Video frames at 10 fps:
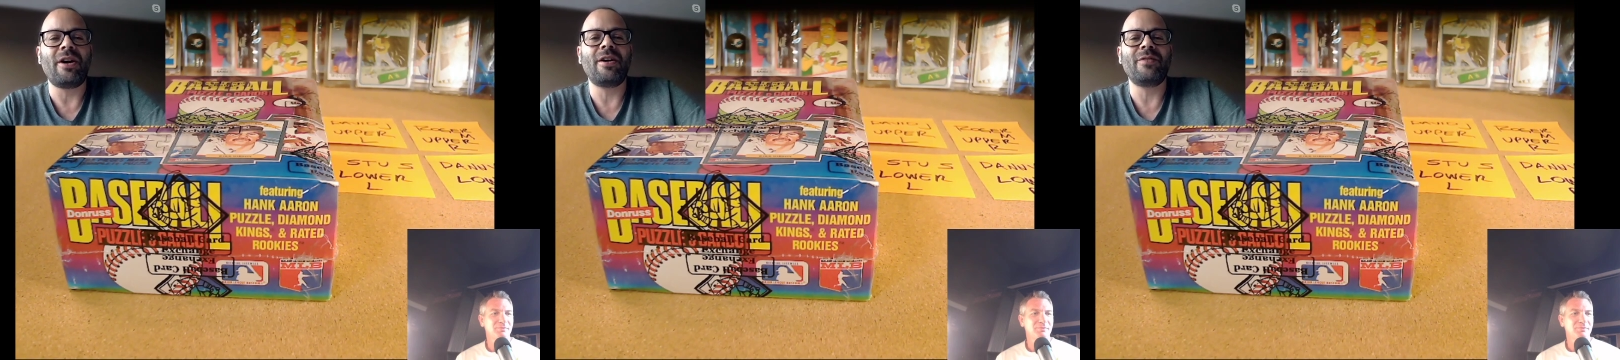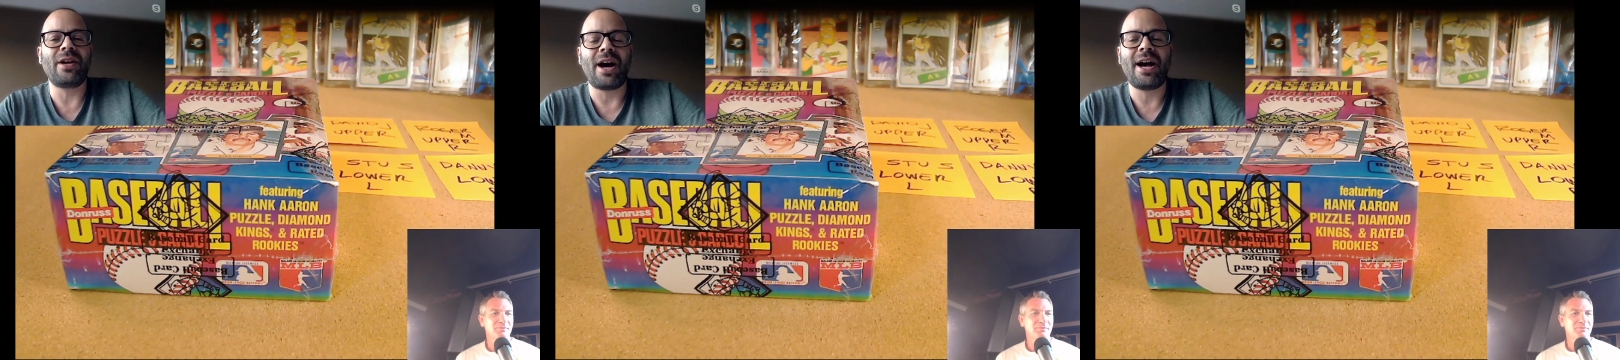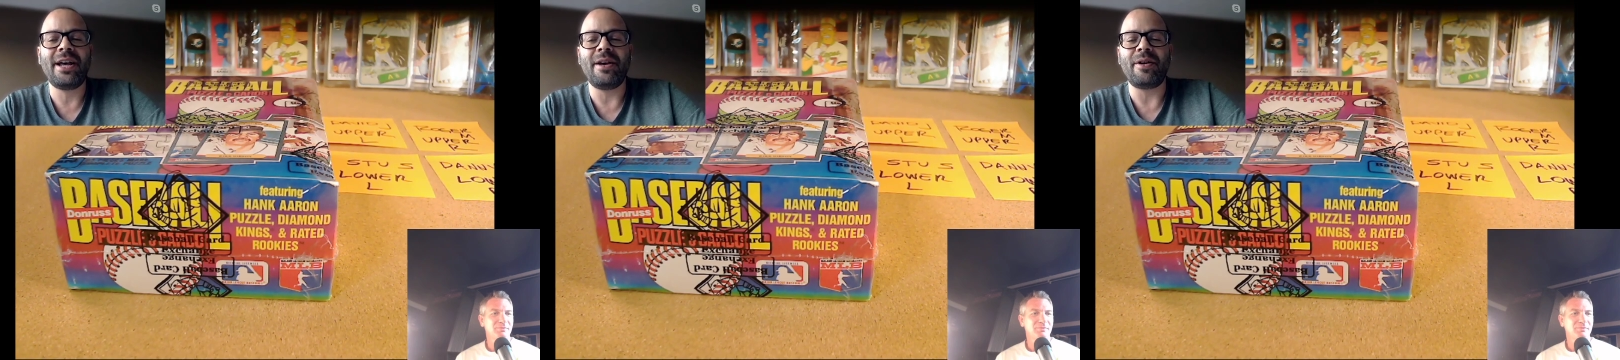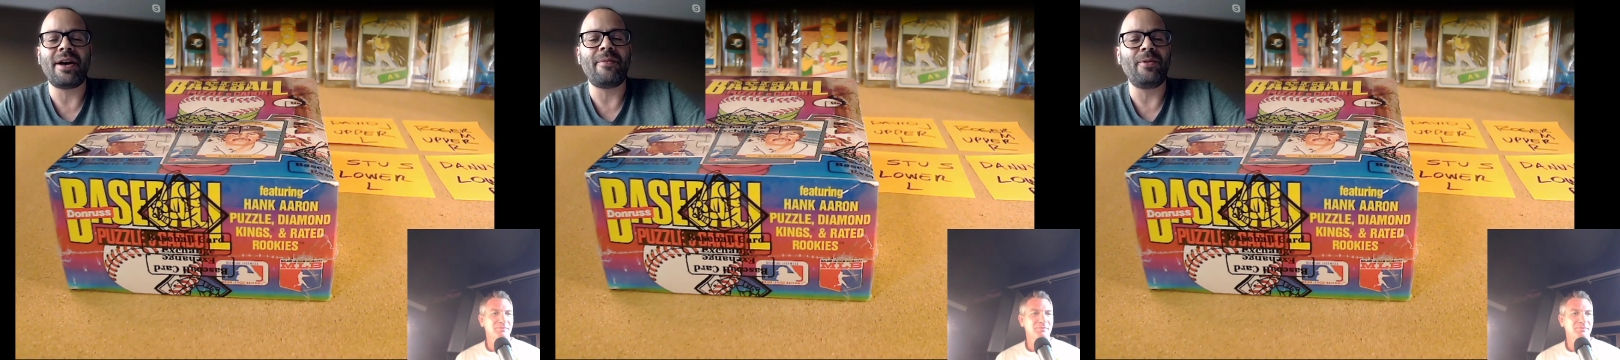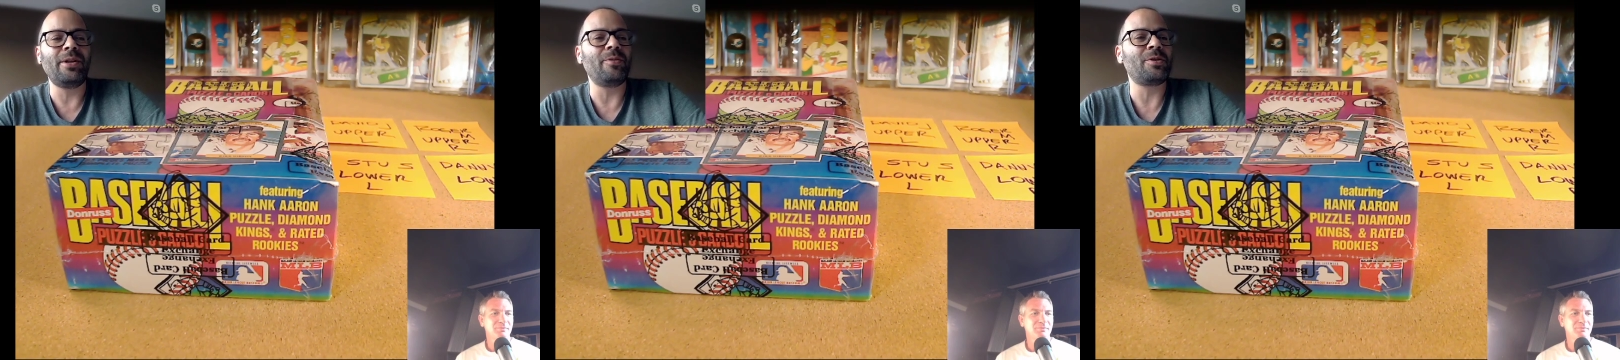Speaker 1: of a guy, and I
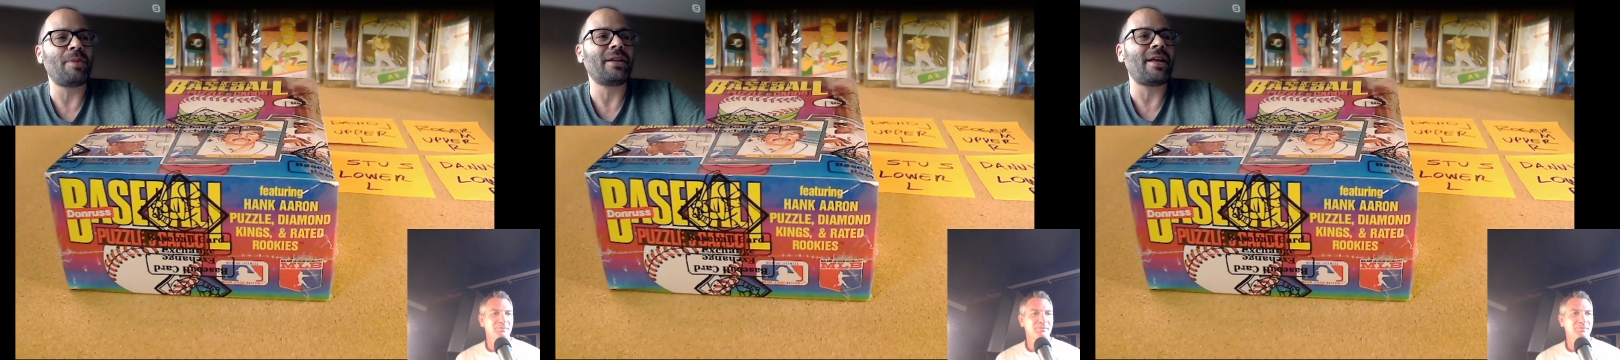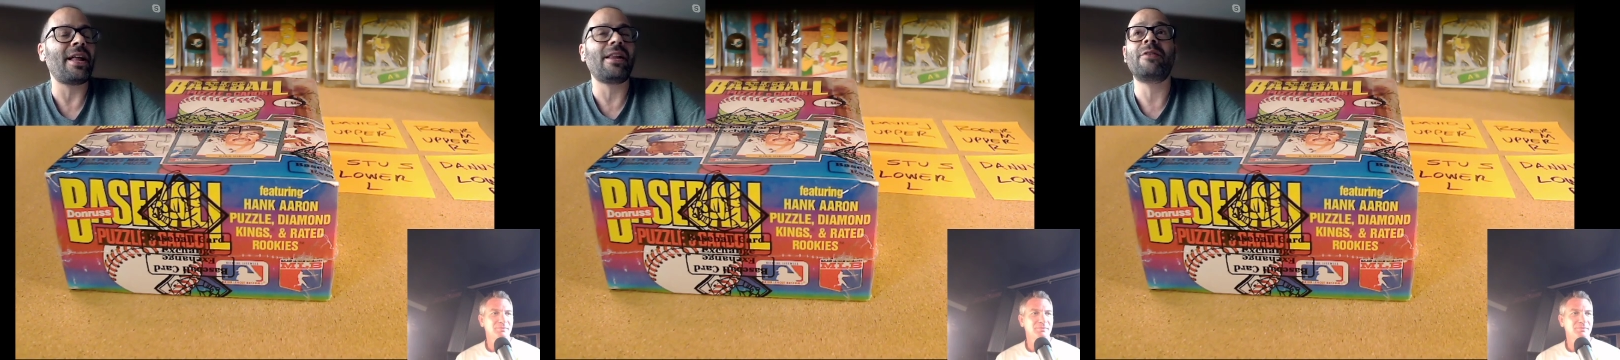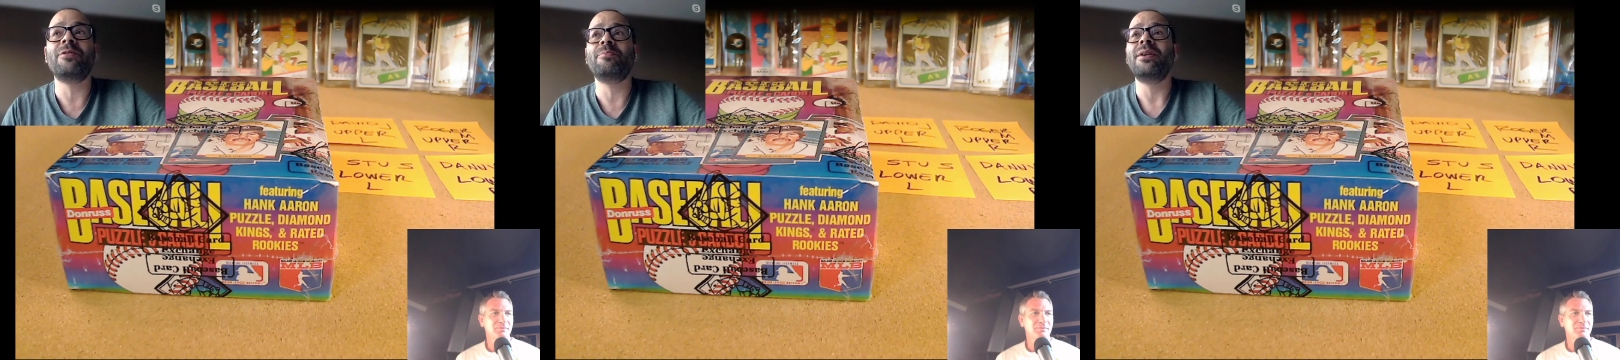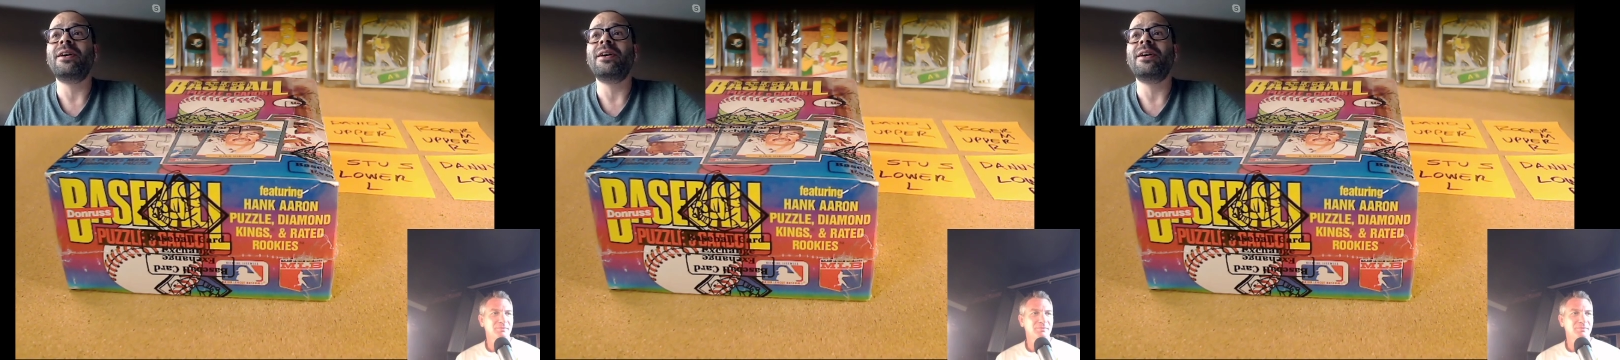really respect the hell out of him.